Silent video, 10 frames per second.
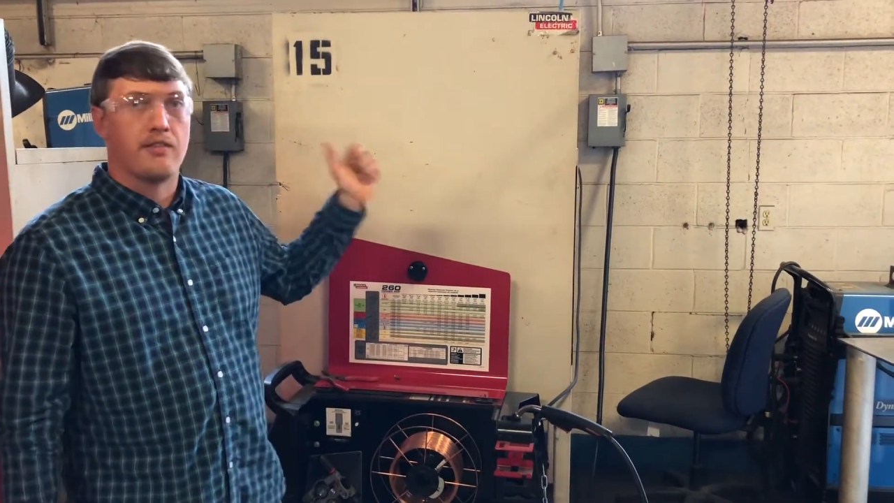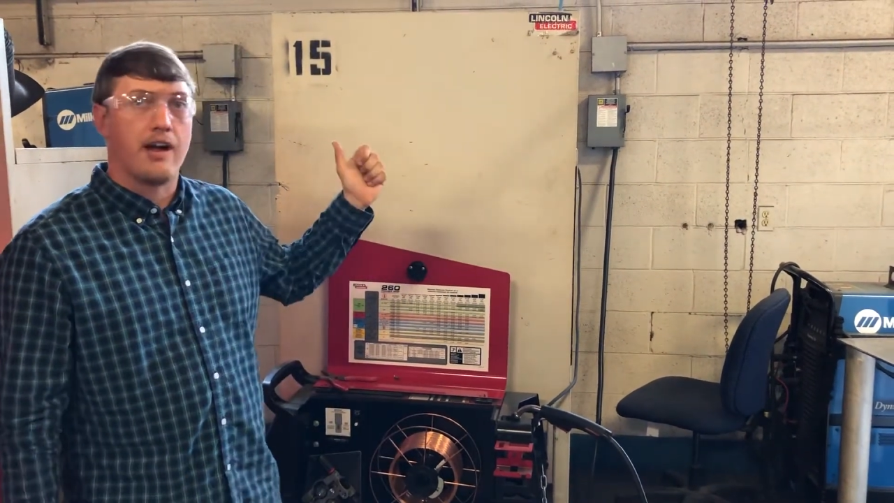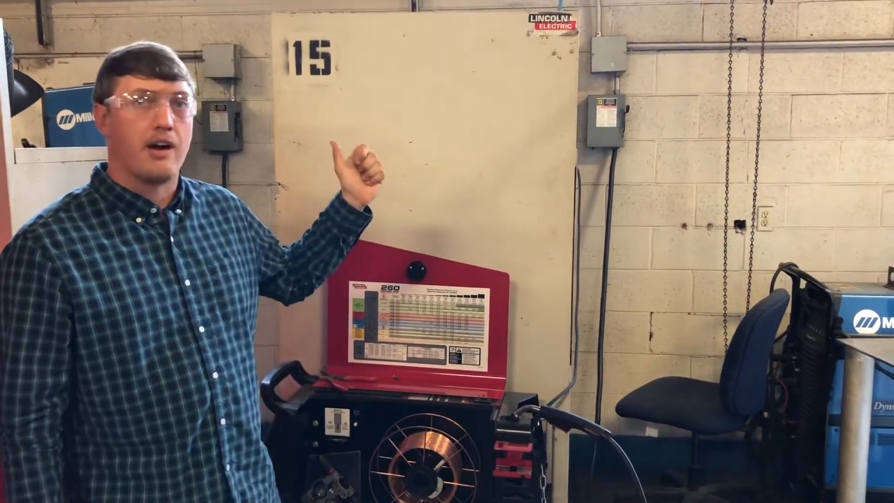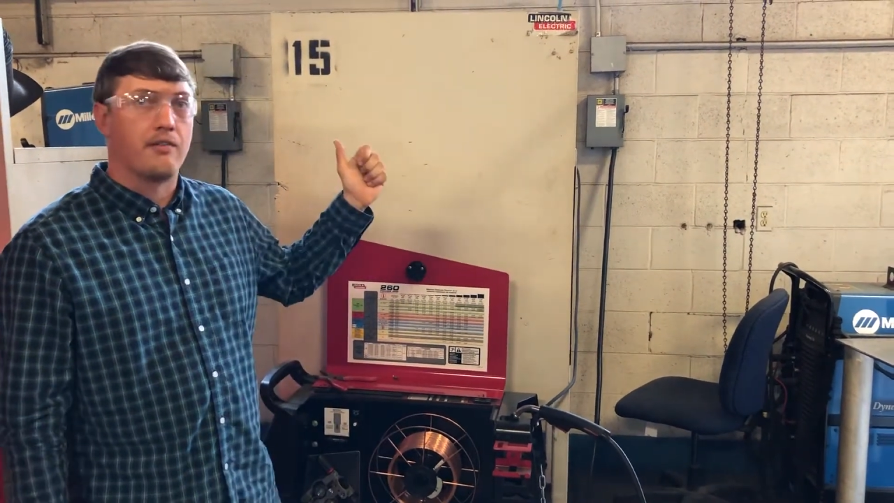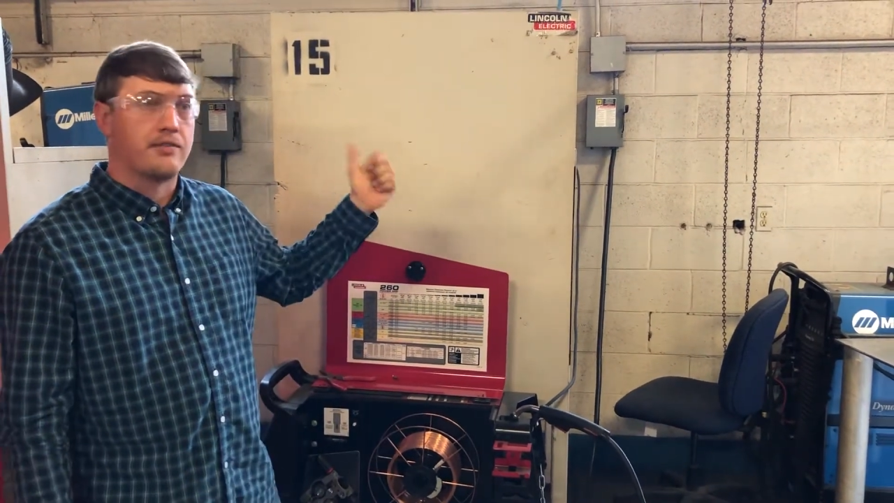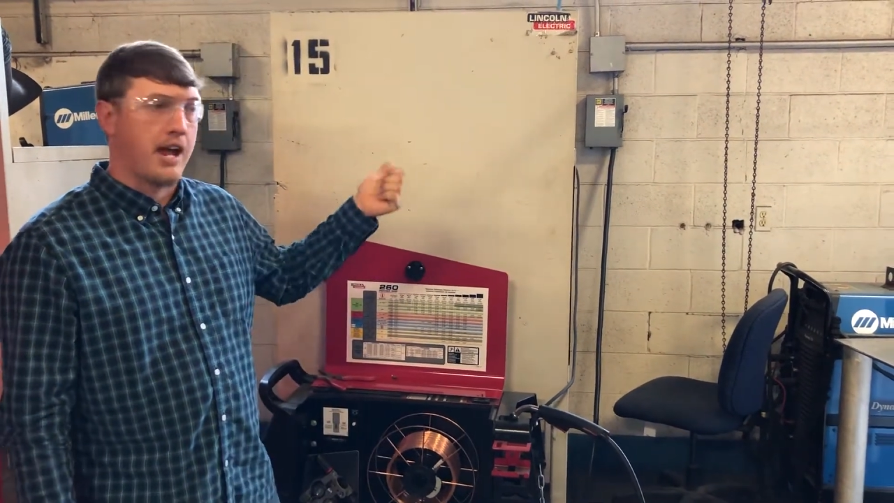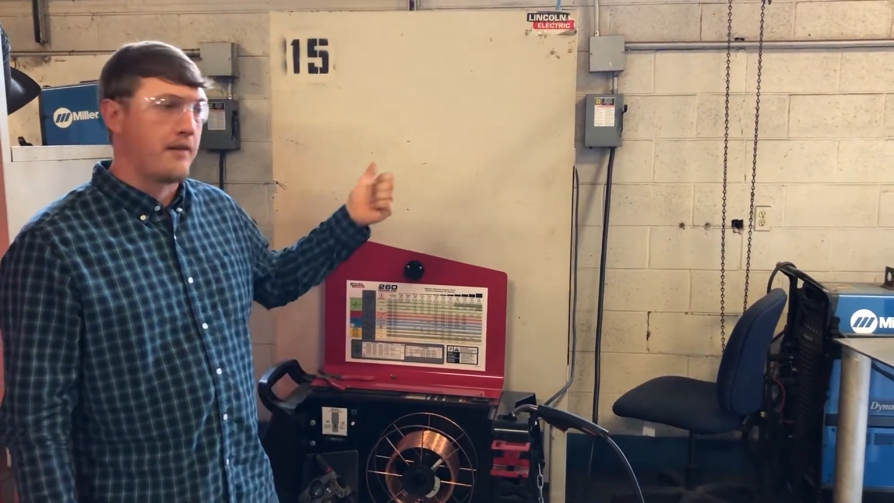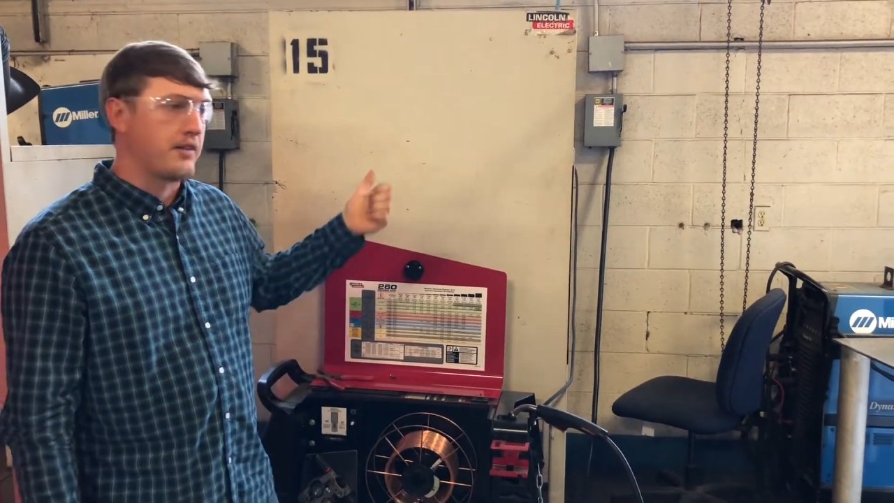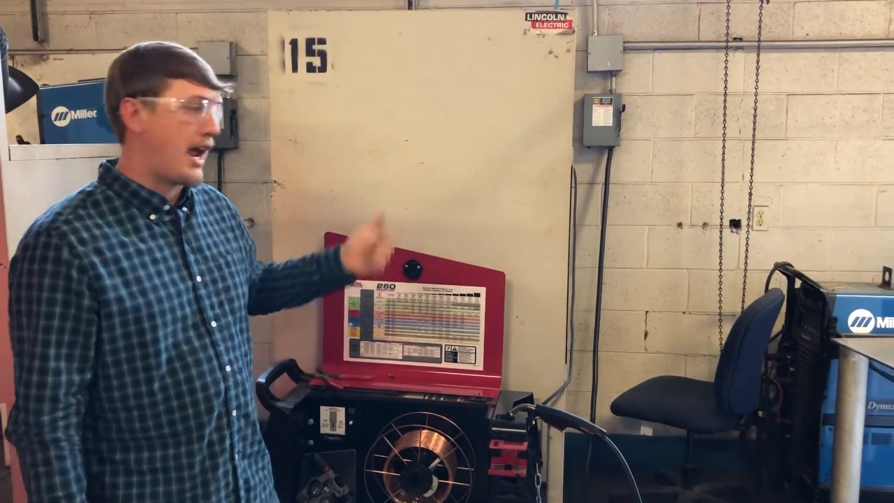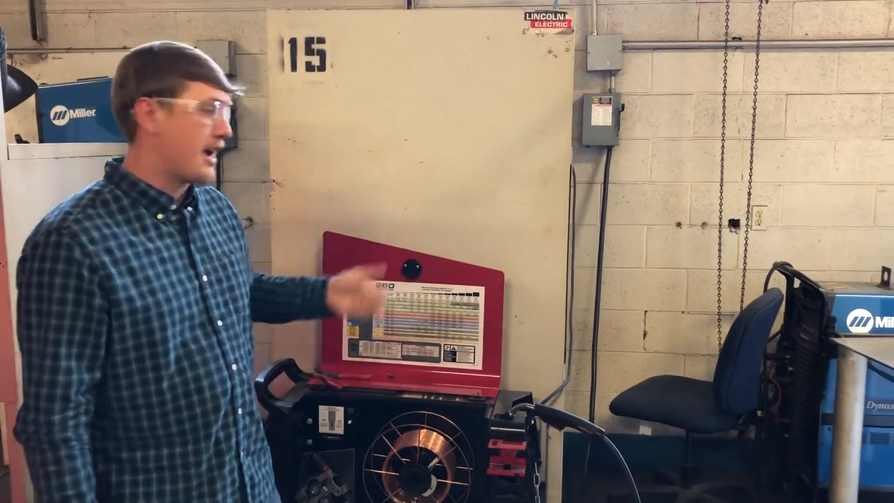valve to
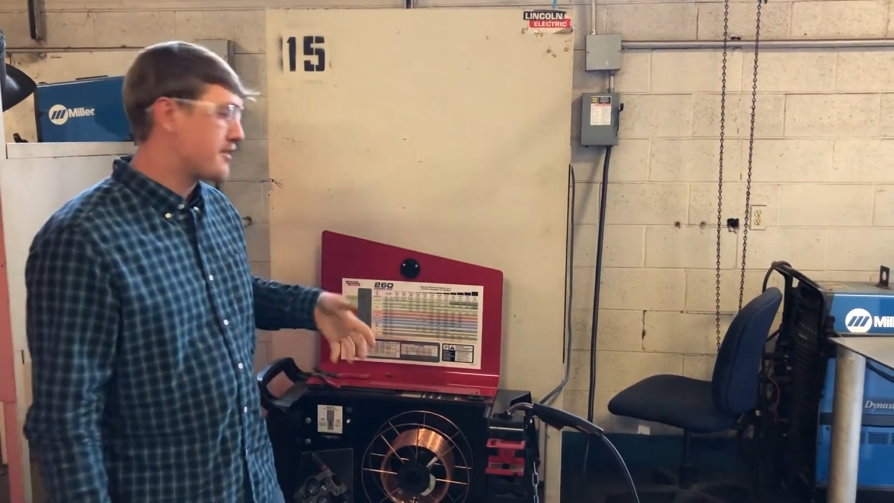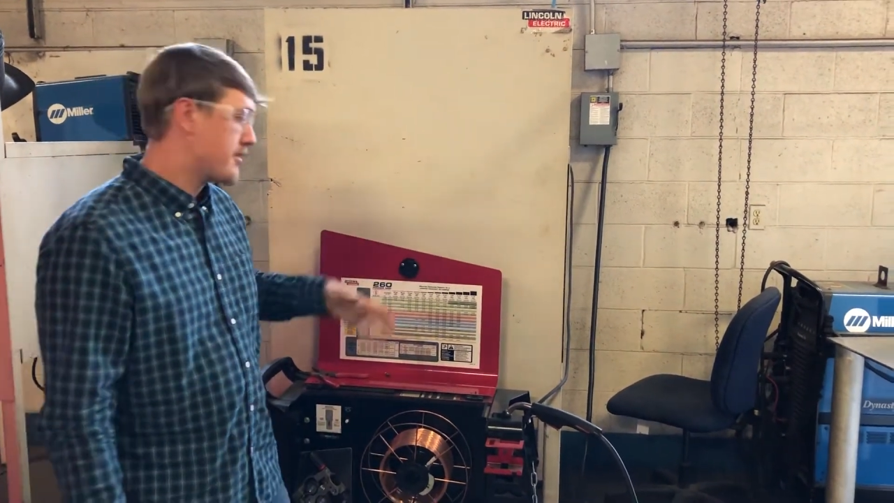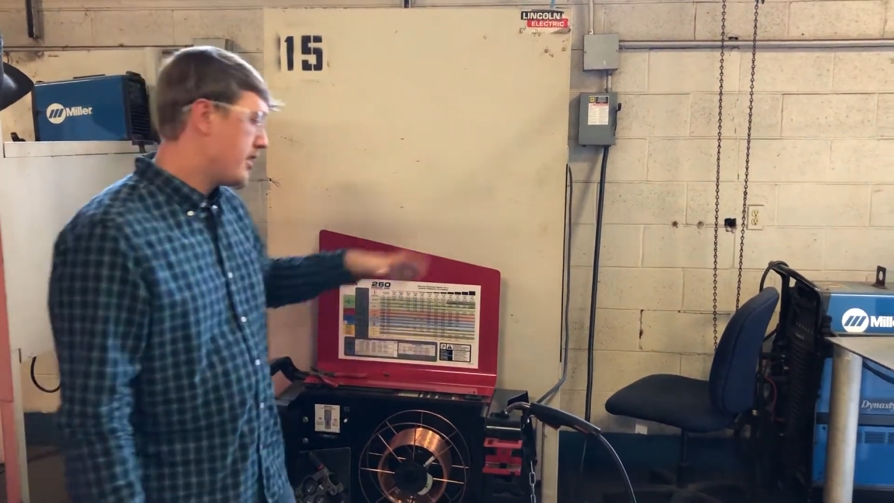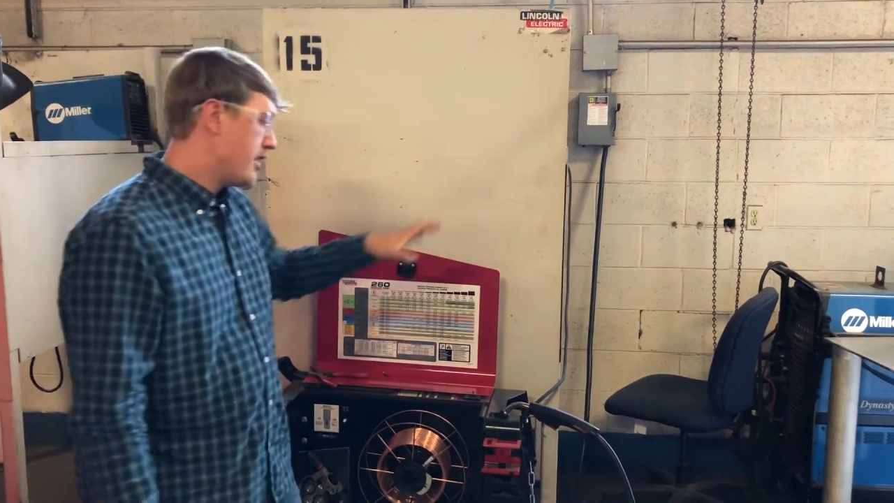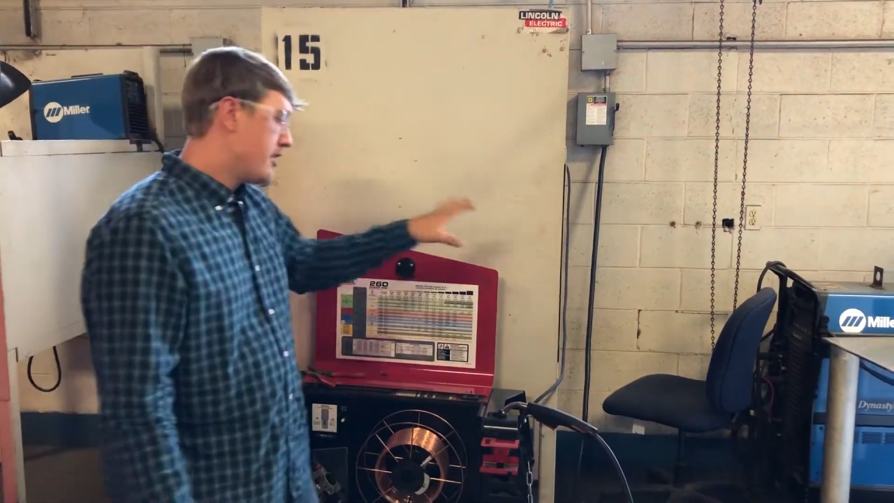have gas.